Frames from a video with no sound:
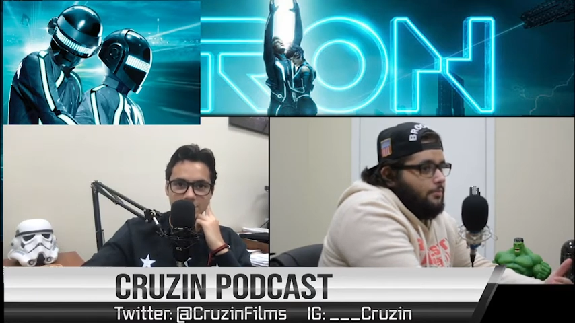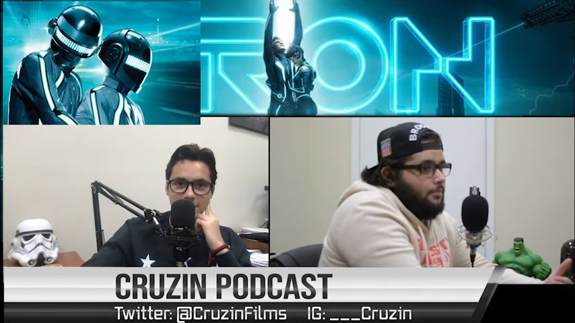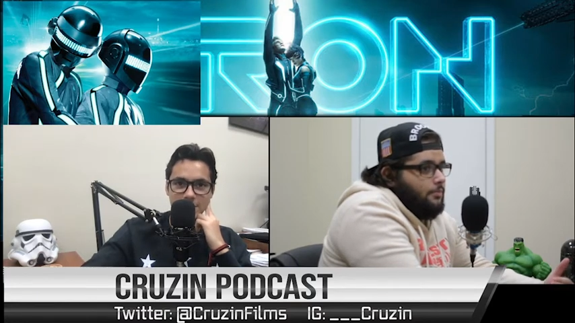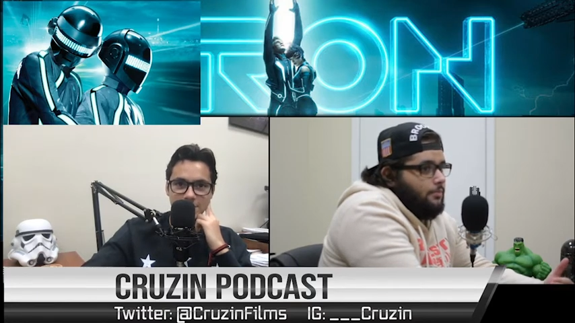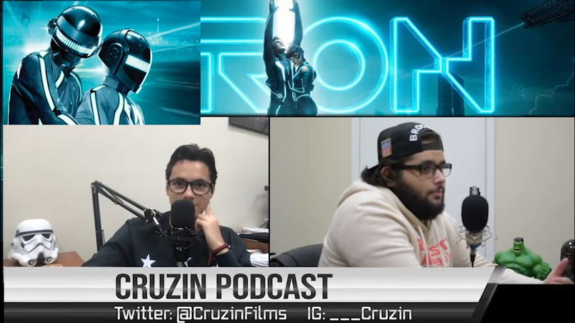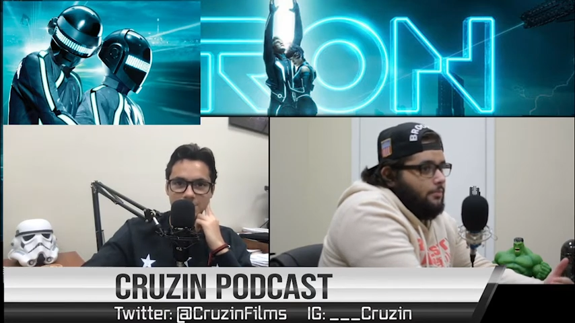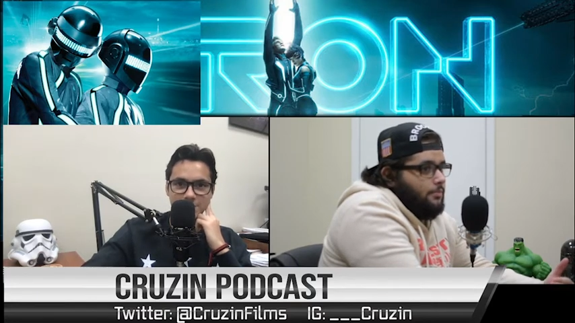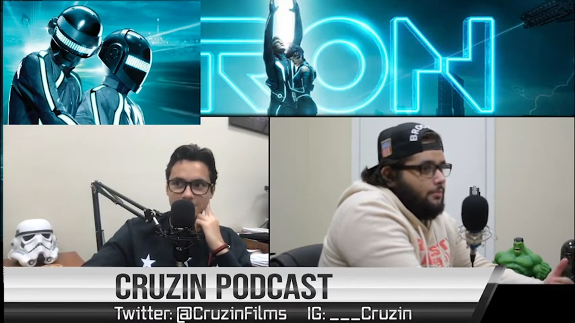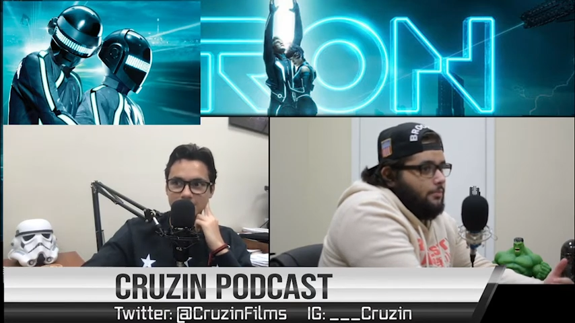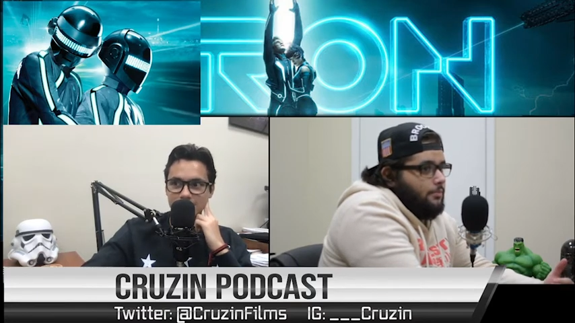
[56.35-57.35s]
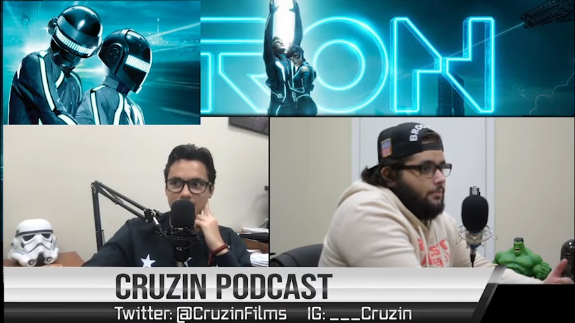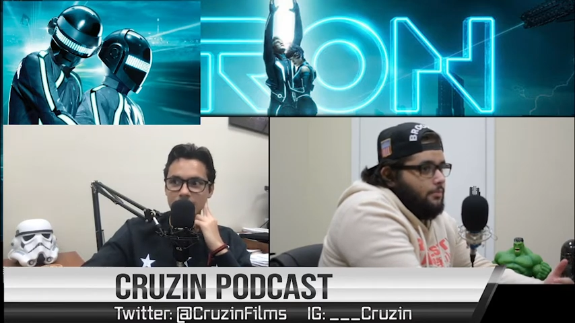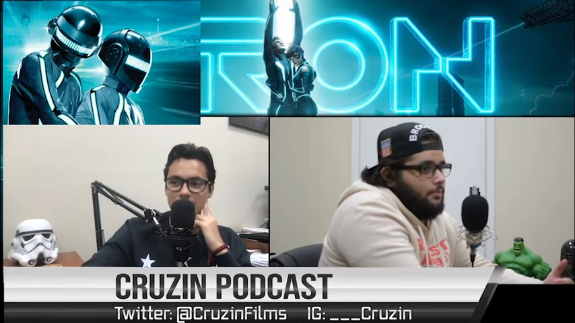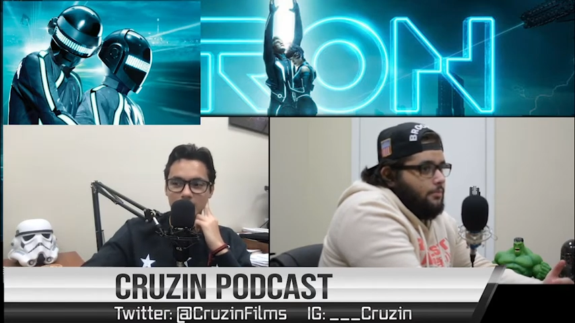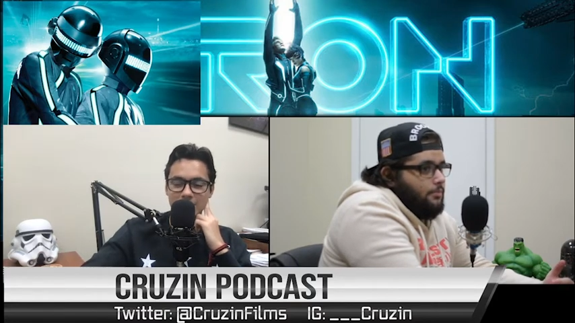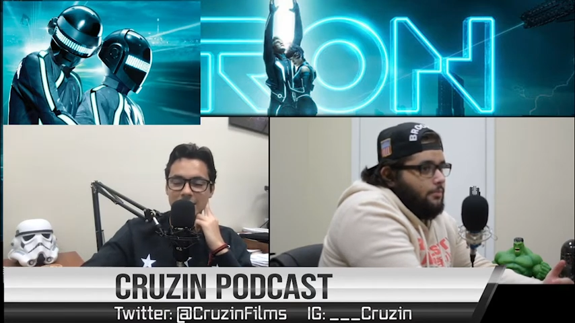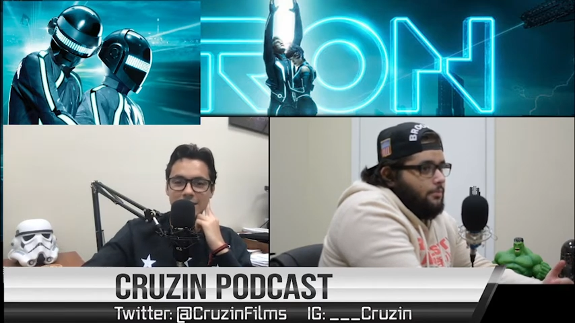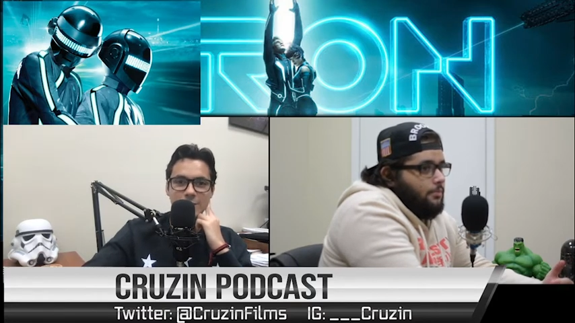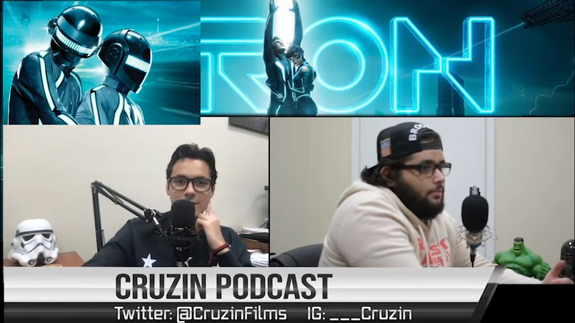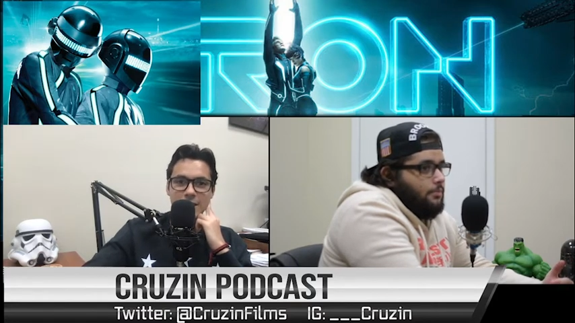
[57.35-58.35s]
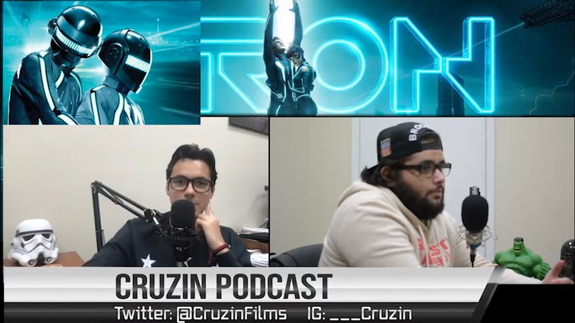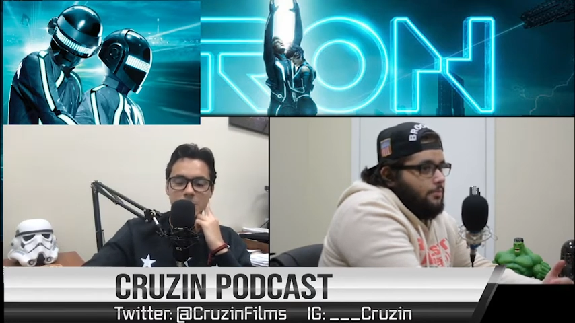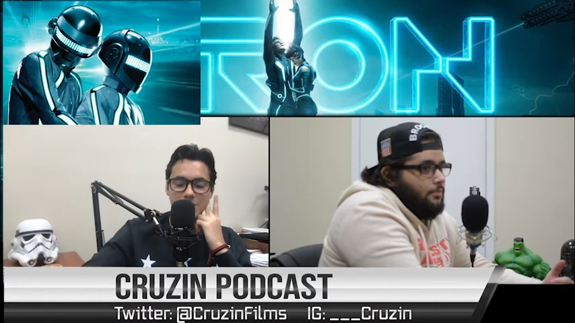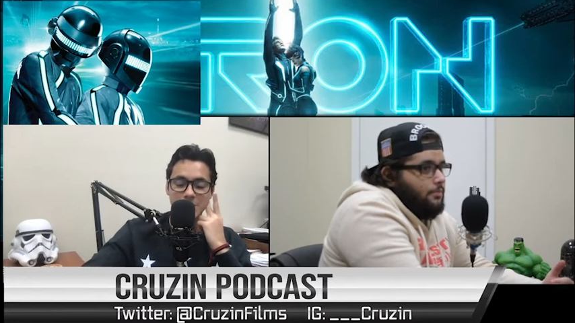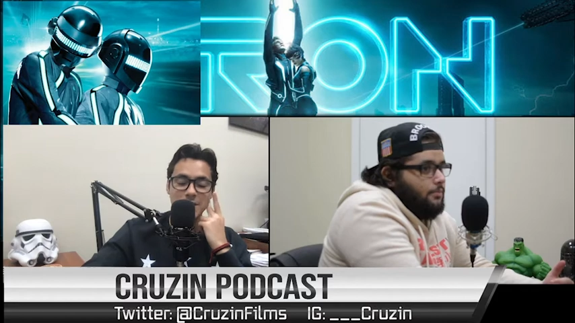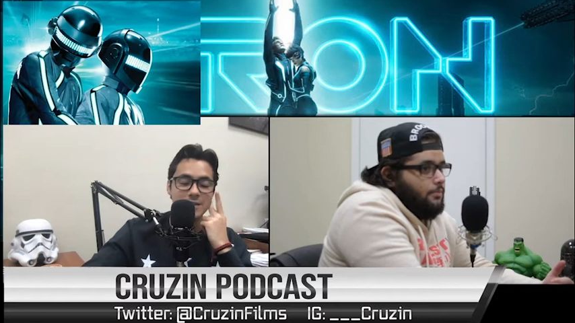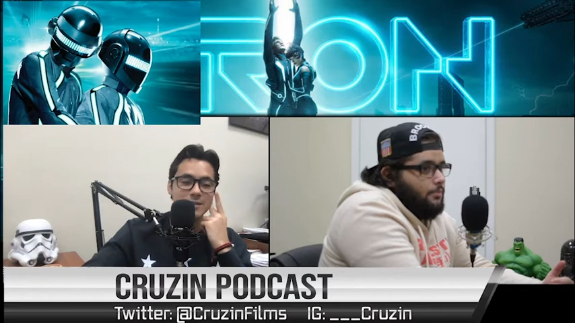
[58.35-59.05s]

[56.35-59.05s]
Speaker 1: And what they did with that album was amazing.